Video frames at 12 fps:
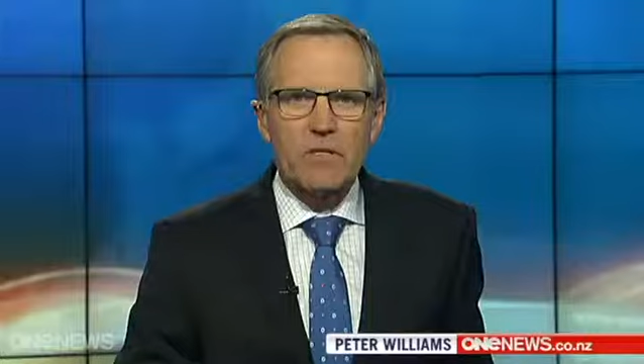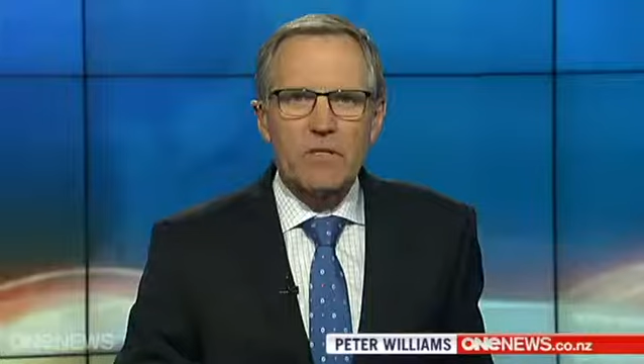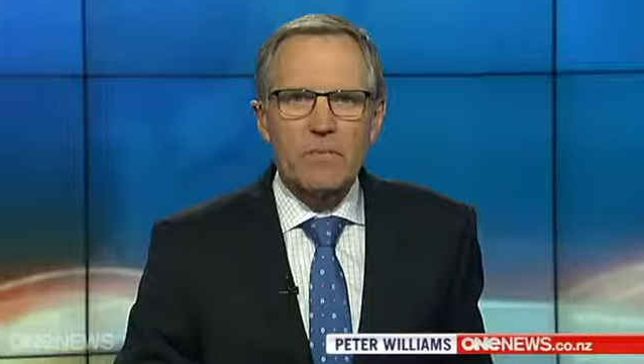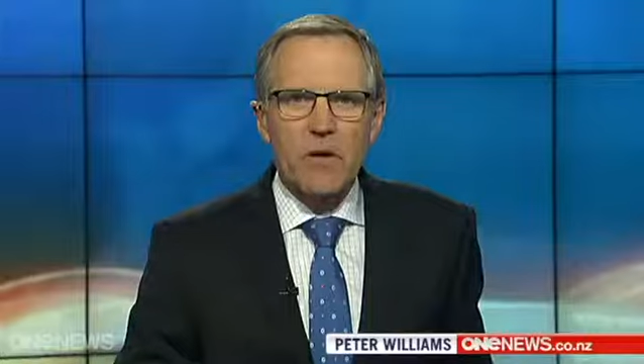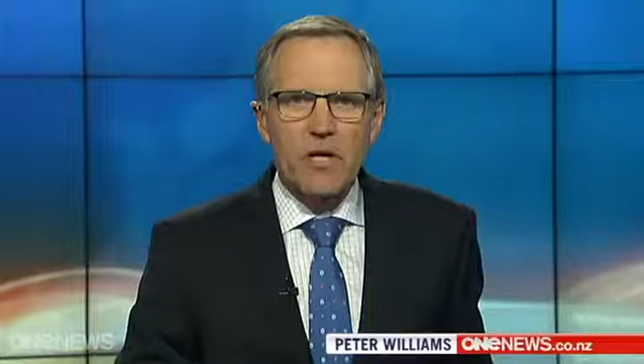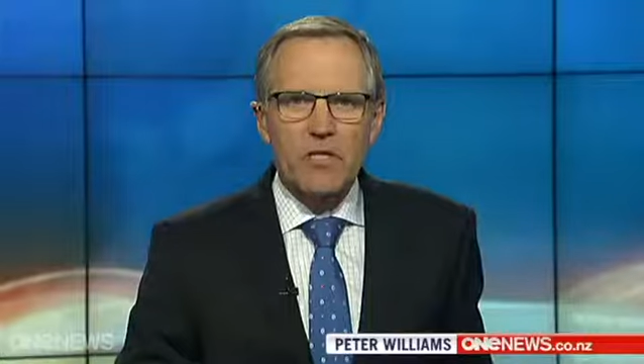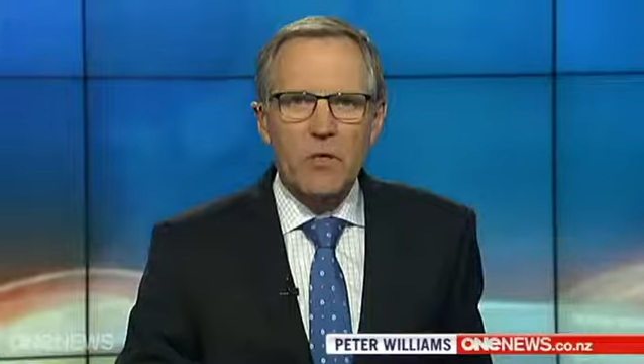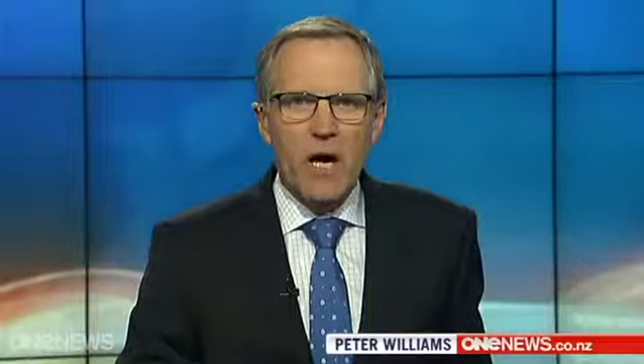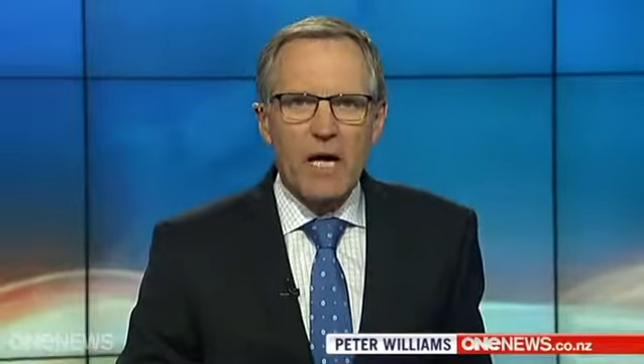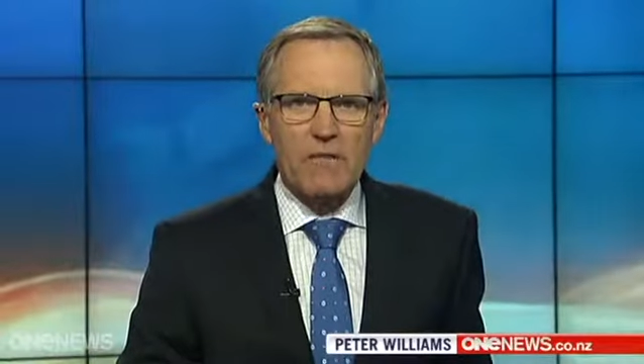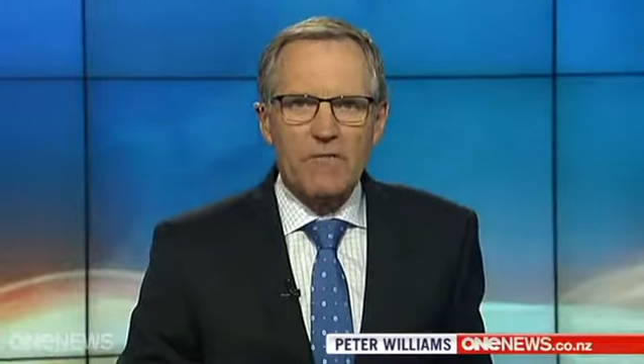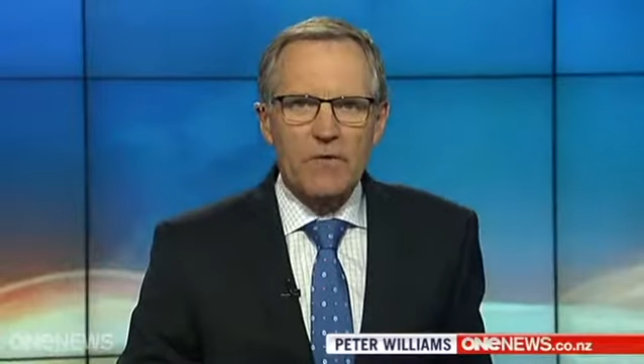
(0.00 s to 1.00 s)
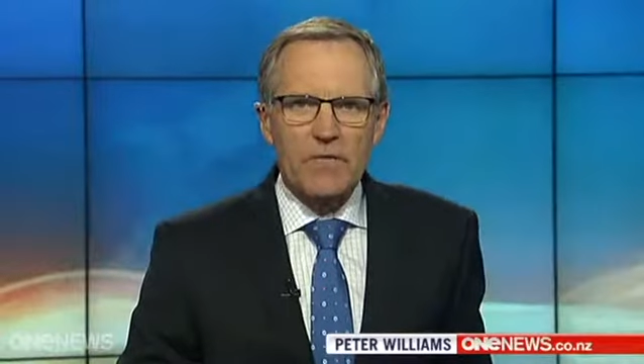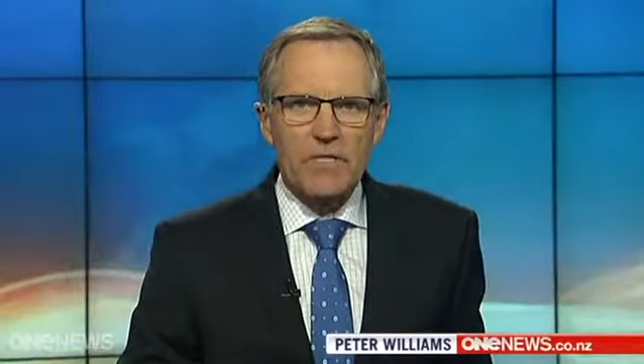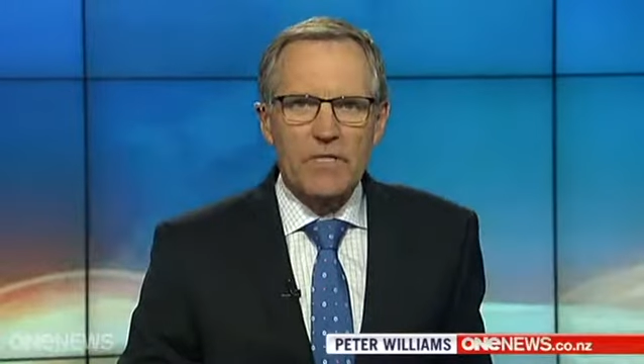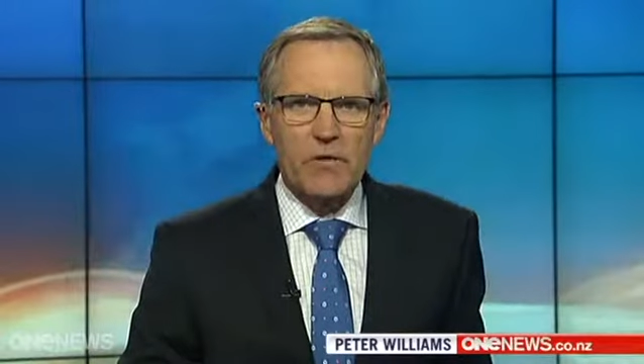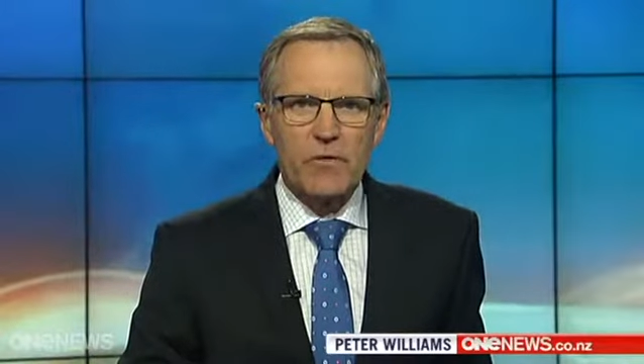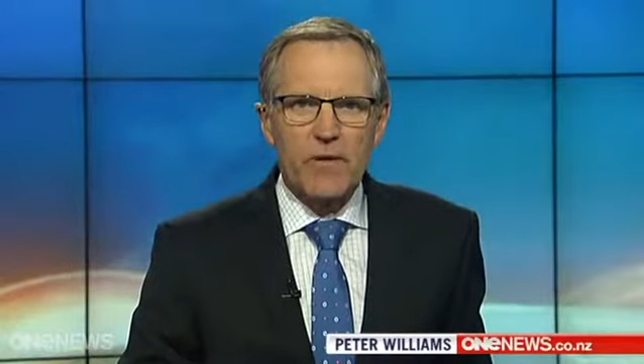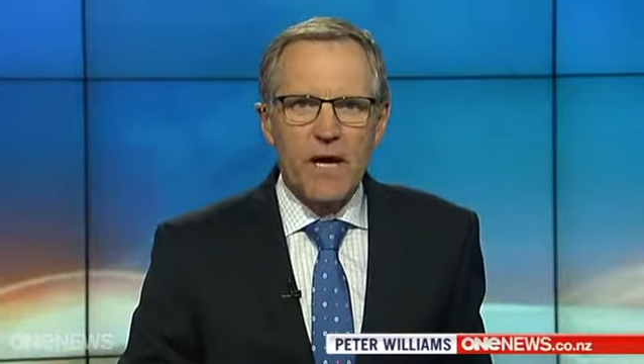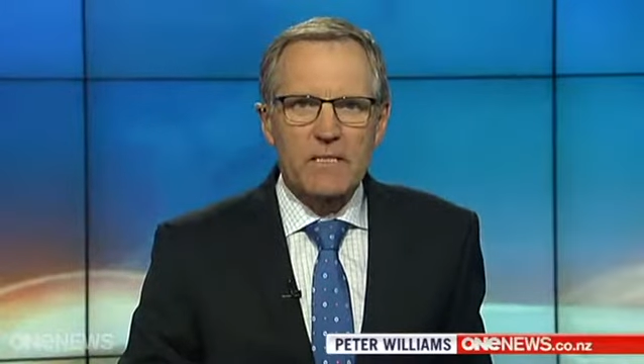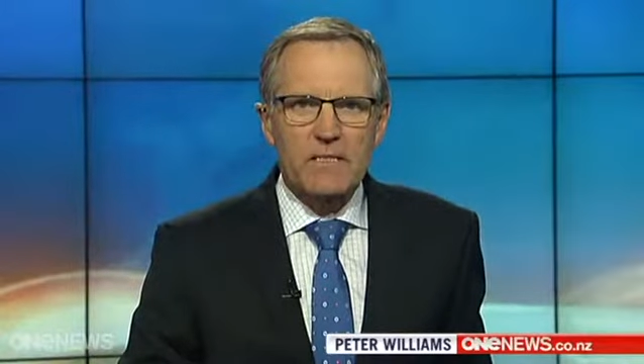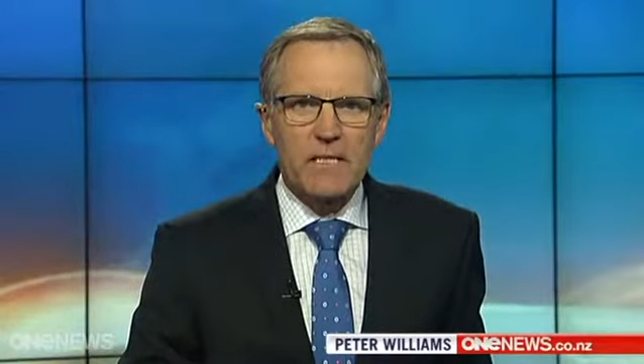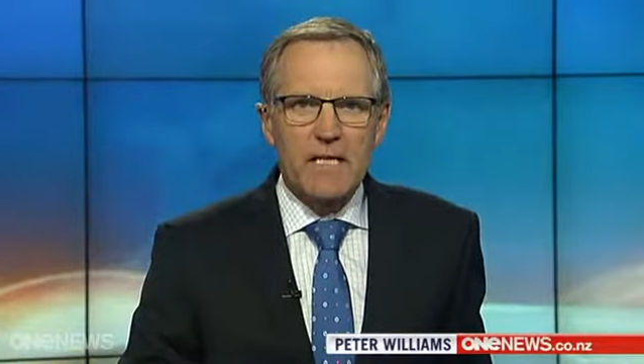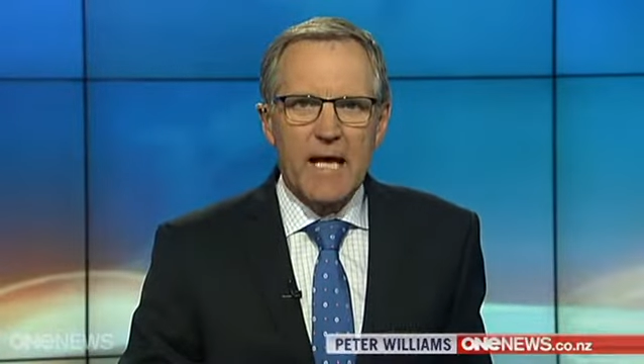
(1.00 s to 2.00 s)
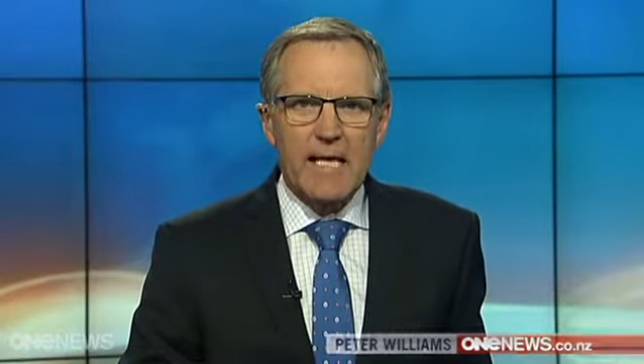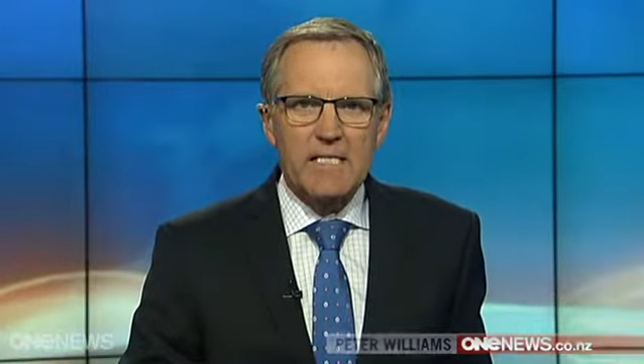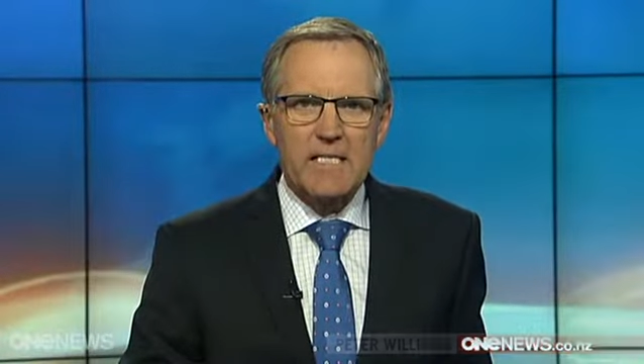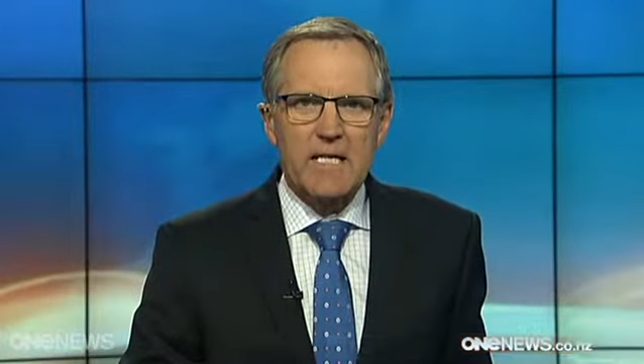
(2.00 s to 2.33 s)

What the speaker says: The murder trial for the 2008